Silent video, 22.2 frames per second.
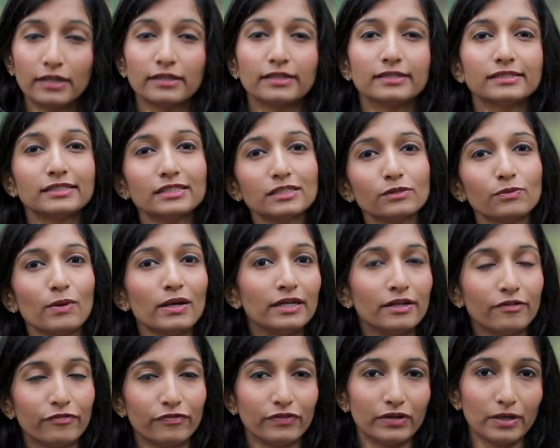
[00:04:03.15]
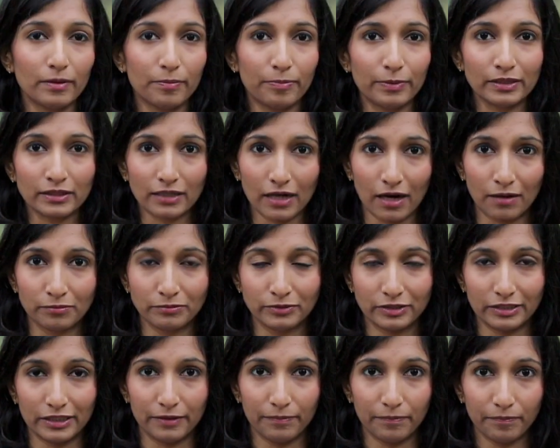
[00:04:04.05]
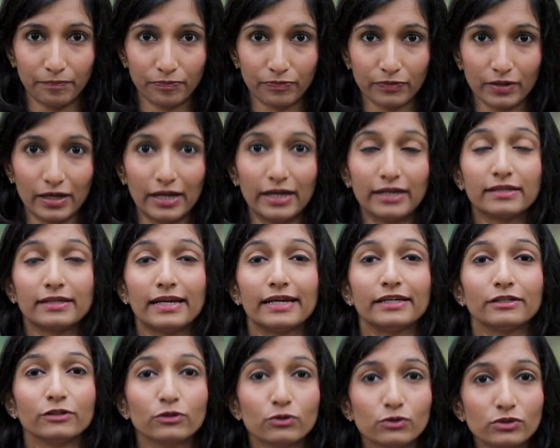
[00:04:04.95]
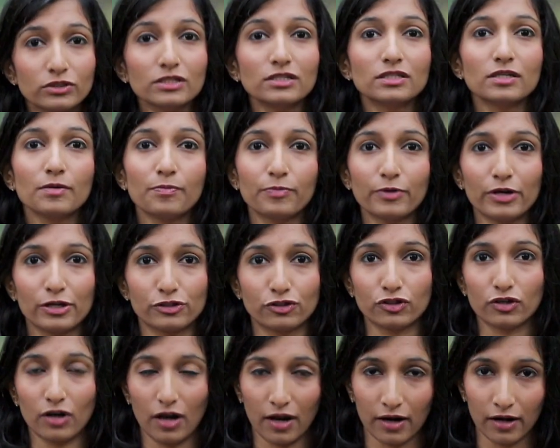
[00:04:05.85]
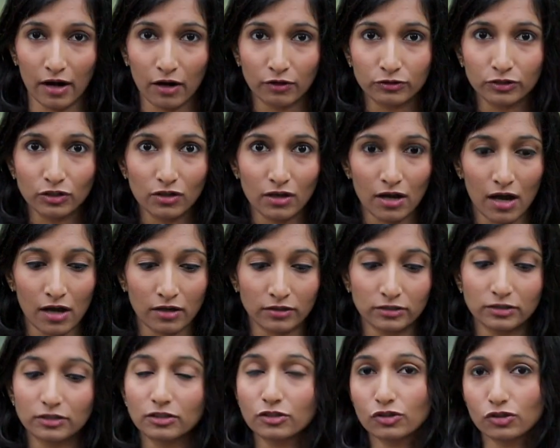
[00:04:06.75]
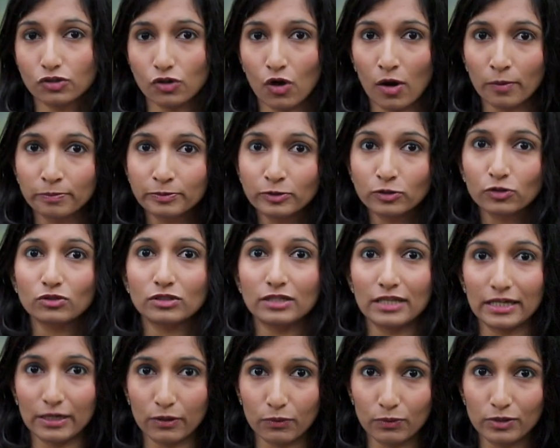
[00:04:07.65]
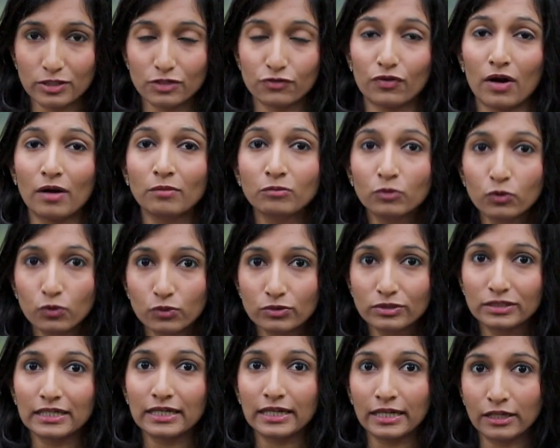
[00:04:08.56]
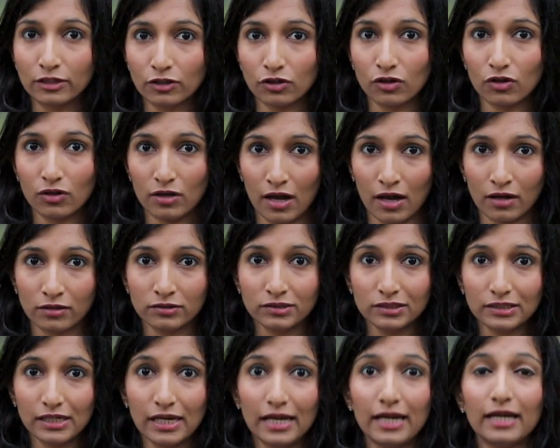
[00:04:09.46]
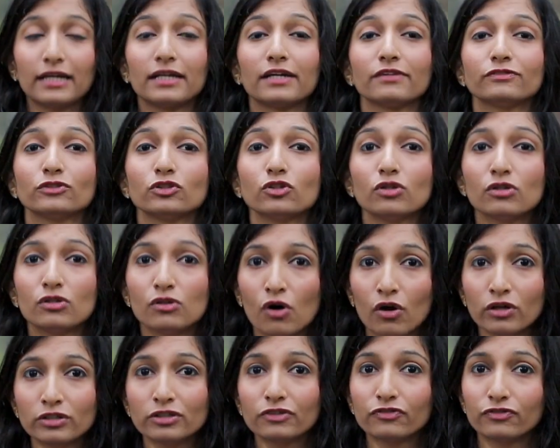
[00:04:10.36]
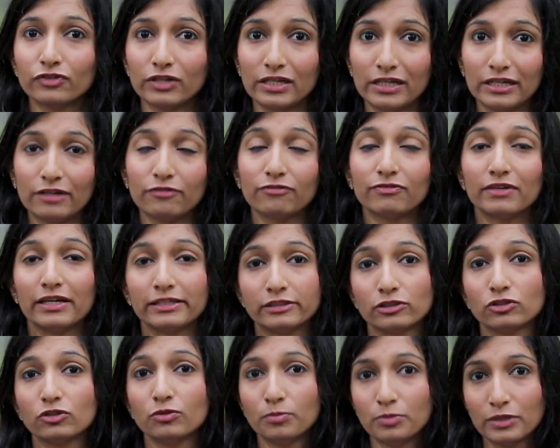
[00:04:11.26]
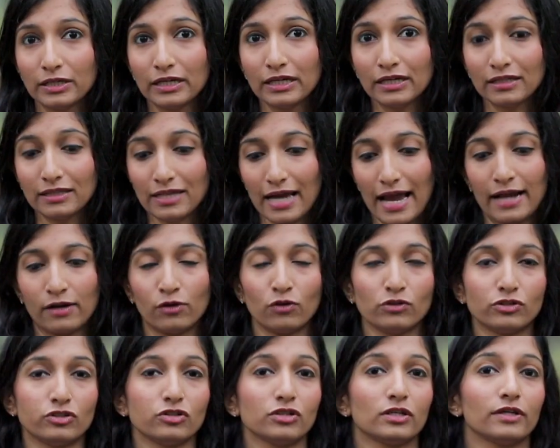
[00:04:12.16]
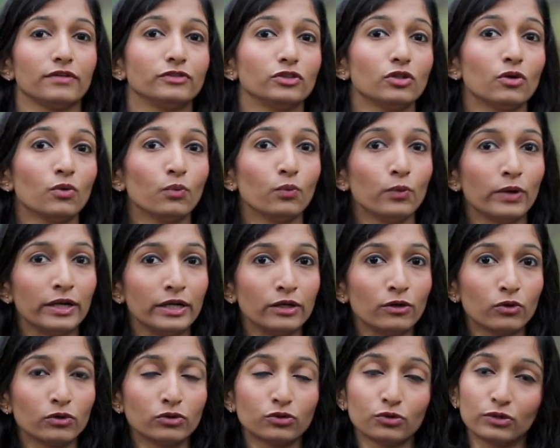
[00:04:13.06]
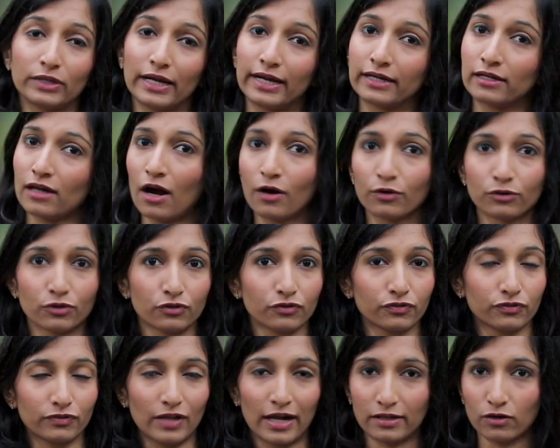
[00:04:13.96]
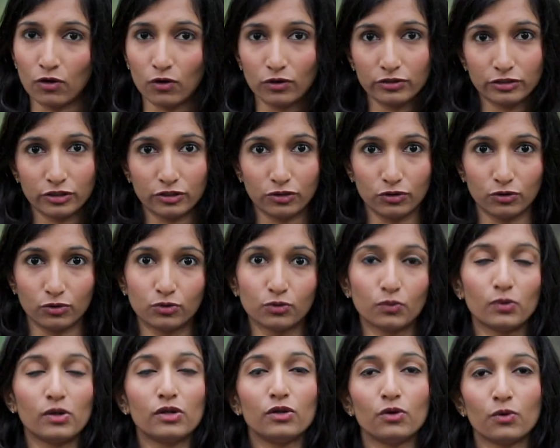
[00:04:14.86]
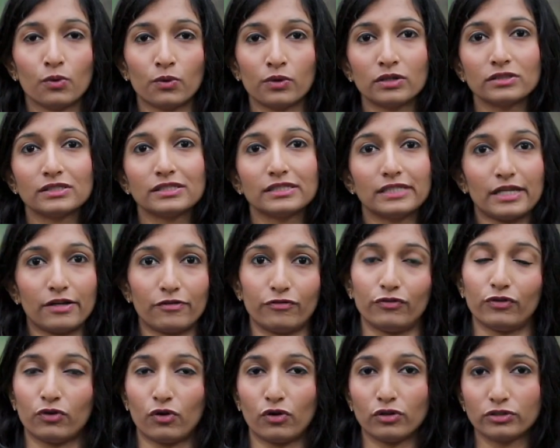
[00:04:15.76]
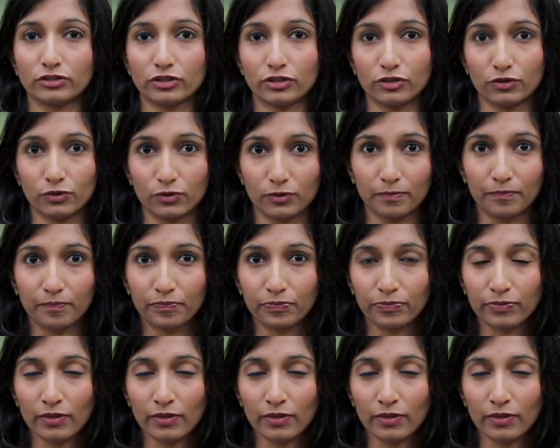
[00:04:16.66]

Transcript: This is where Nifedipine comes in. It reduces the pressure around your lungs, stops those liquids from oozing into your lungs, gives you a lot of relief, lets you breathe, and also gives you a window to get out of that altitude to a lower, safer altitude.